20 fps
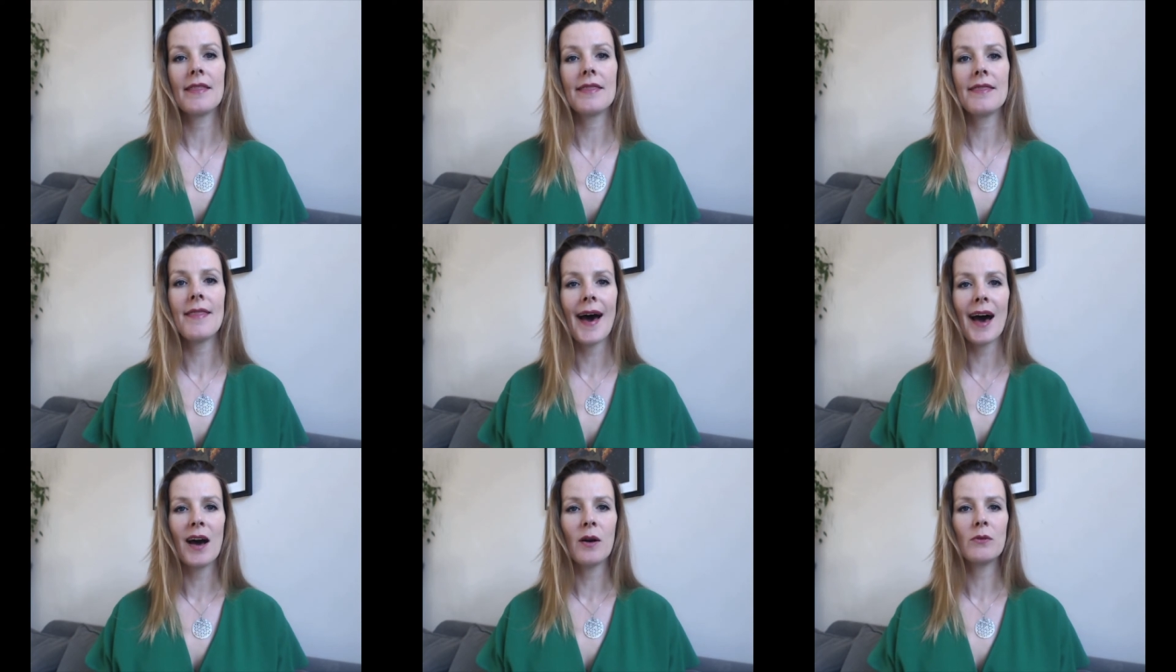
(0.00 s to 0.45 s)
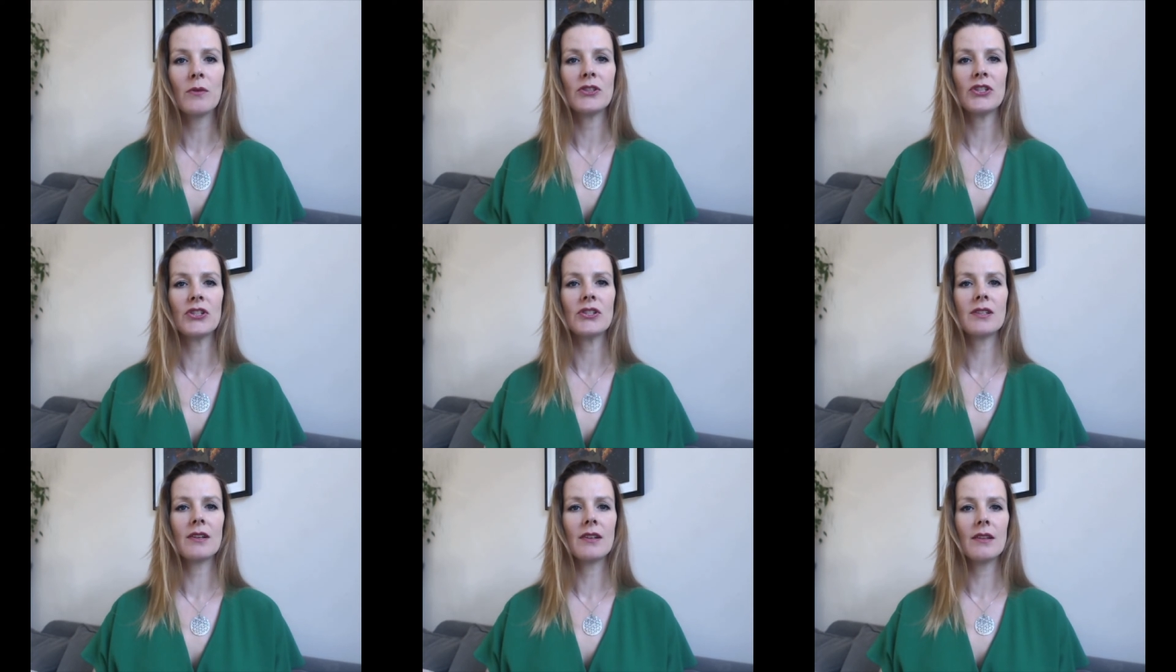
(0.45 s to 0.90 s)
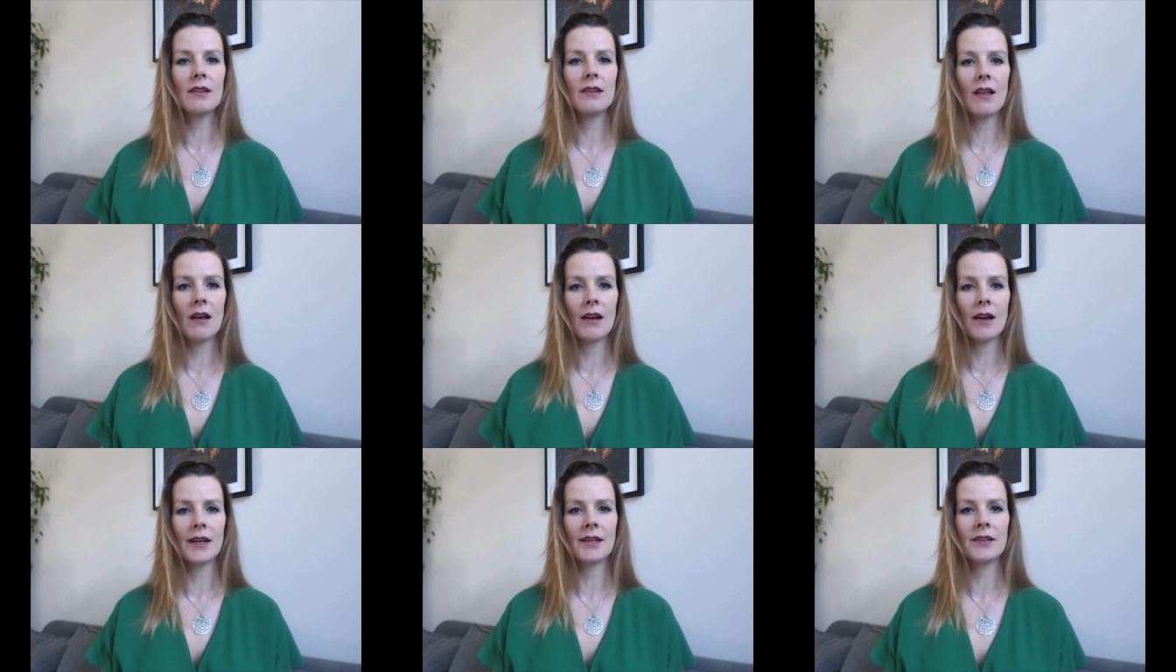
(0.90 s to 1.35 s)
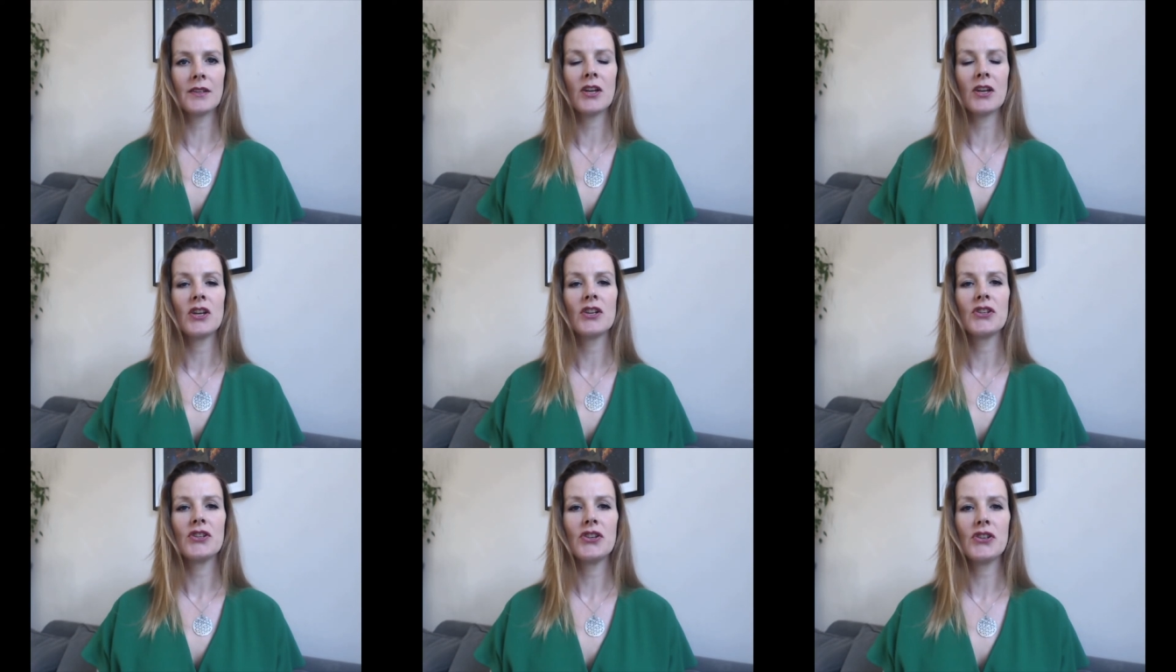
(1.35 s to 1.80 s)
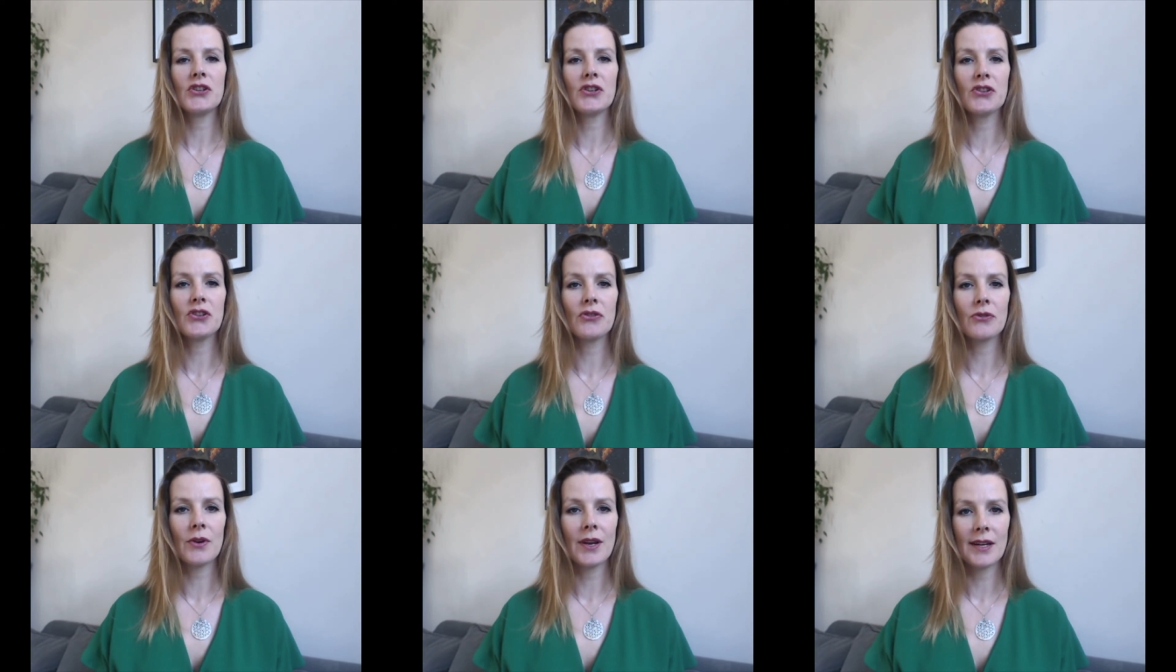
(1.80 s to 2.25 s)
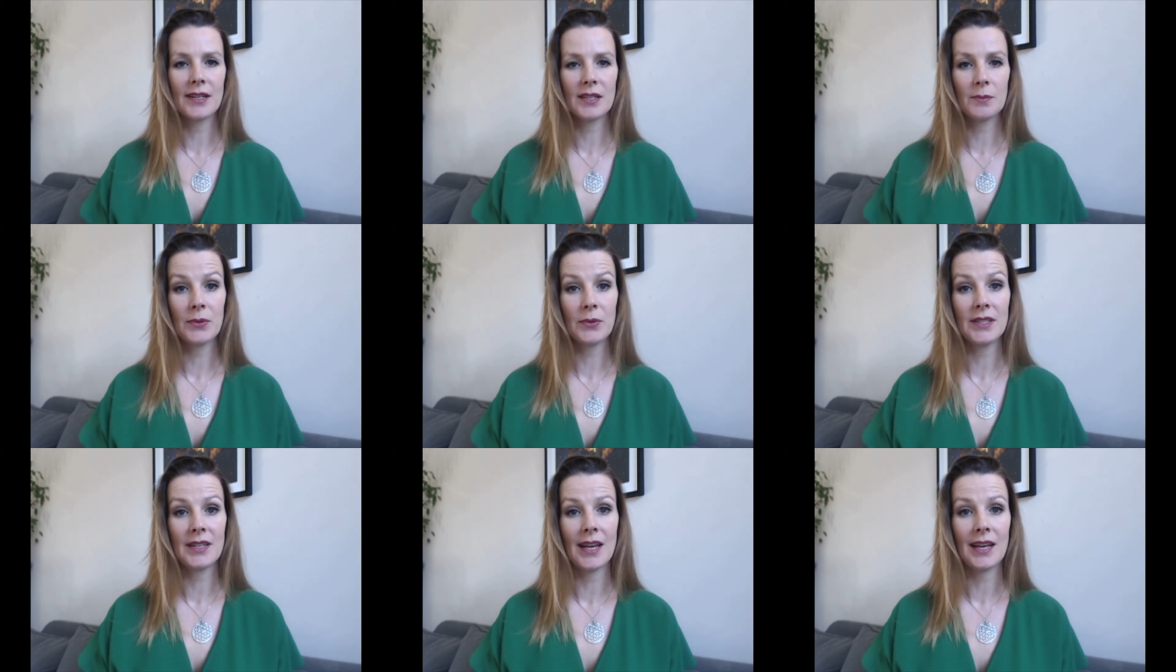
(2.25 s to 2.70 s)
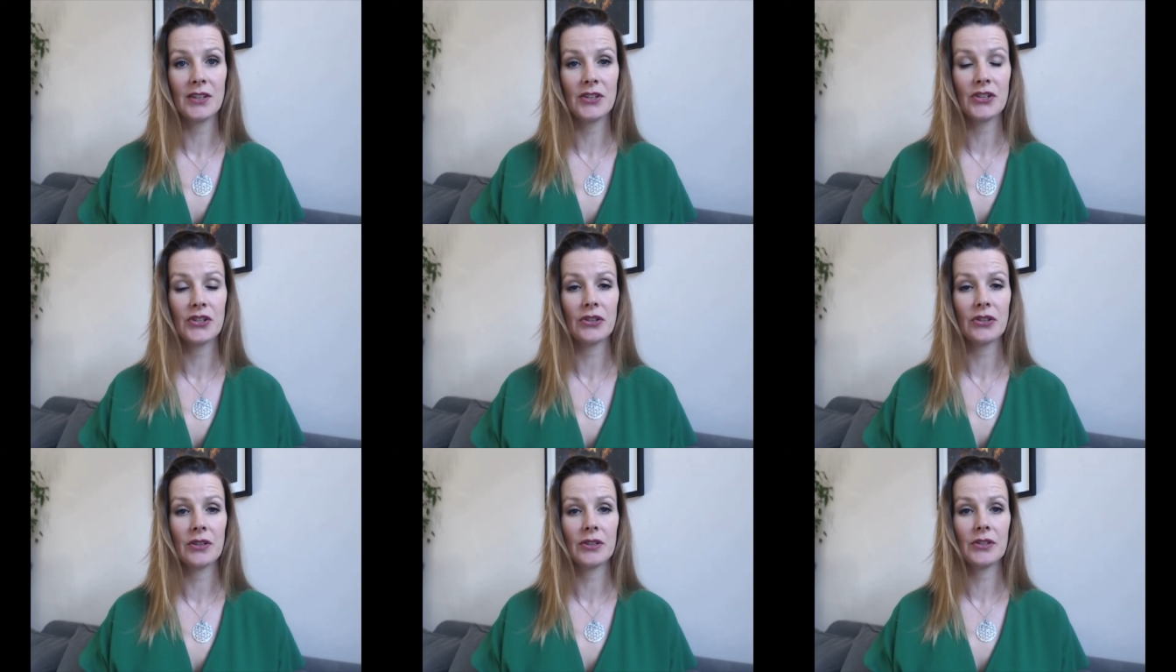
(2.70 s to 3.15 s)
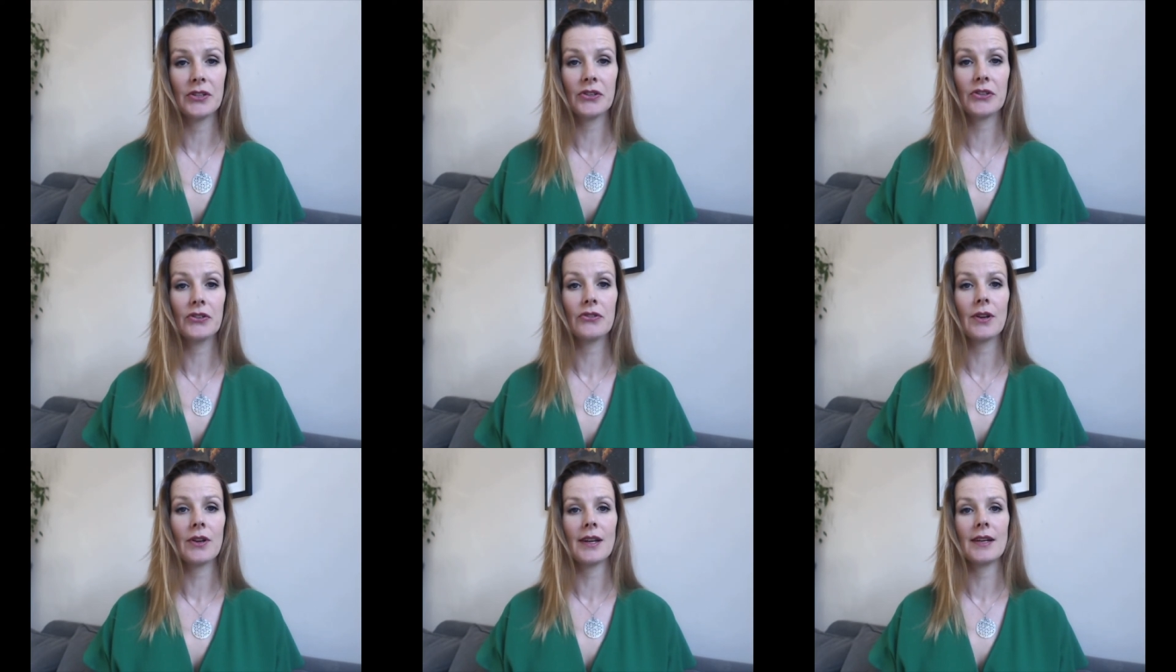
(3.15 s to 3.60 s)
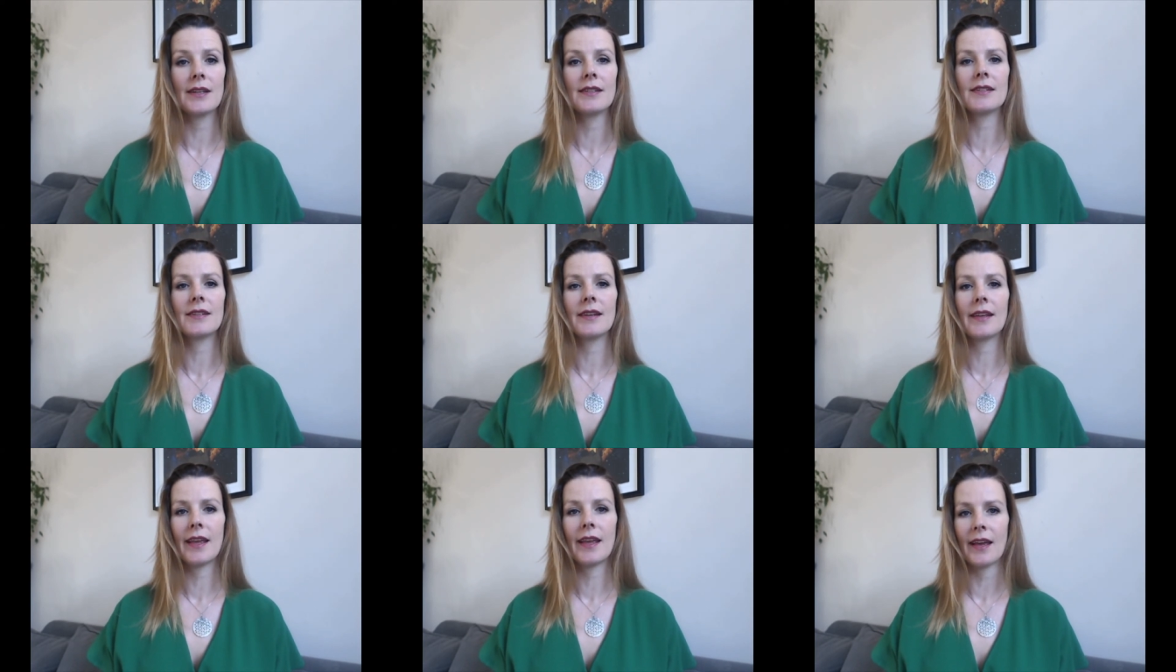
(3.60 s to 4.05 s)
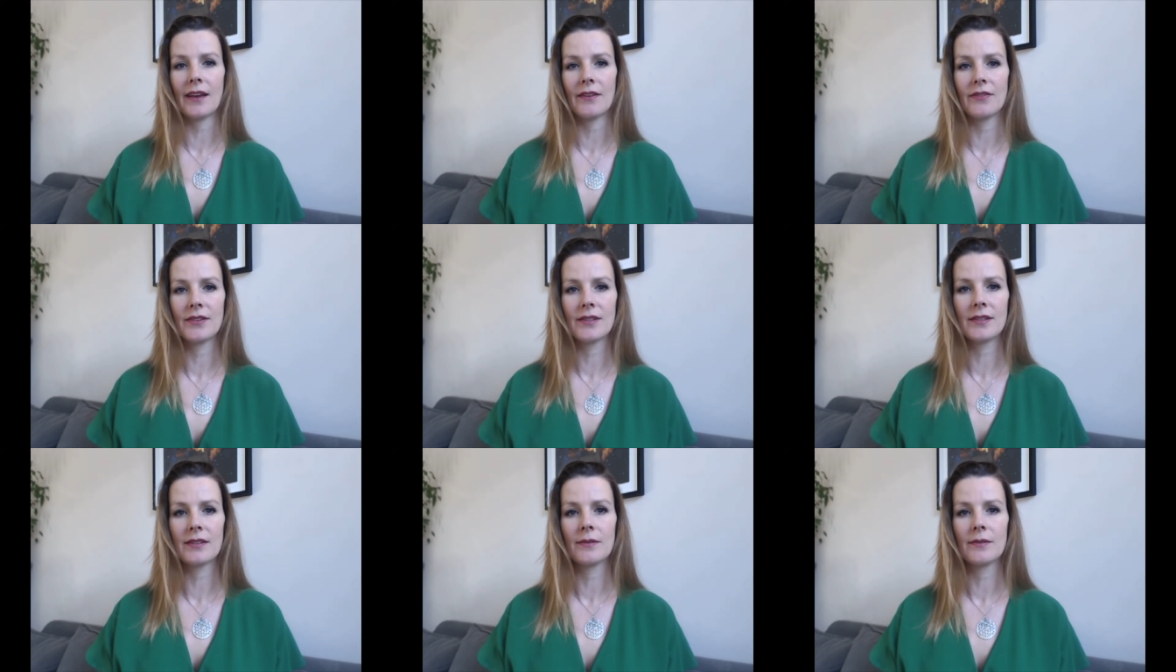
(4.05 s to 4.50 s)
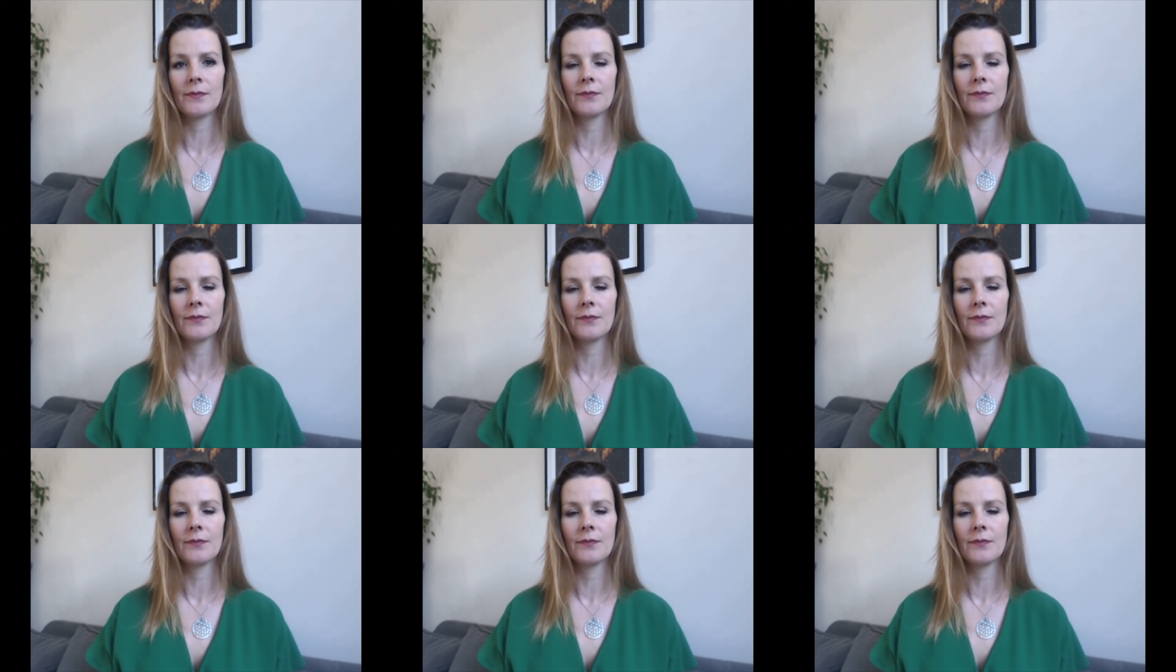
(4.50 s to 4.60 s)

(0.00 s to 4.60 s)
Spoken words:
that which is aligned to your greatest potential and your greatest gifts.